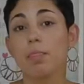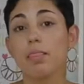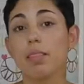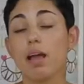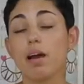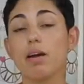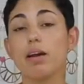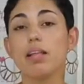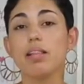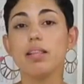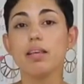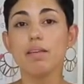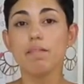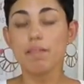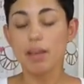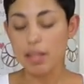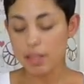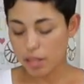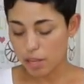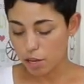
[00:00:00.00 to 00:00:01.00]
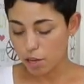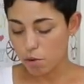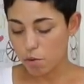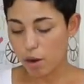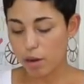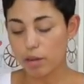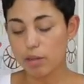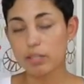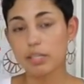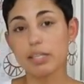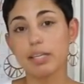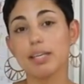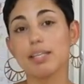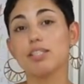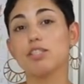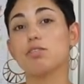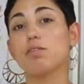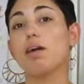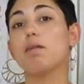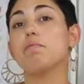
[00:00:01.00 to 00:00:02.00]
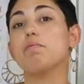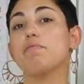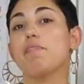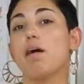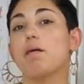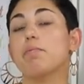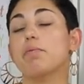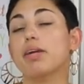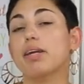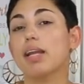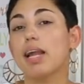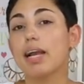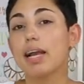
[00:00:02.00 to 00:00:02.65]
Now, in the event that you are using a striped fabric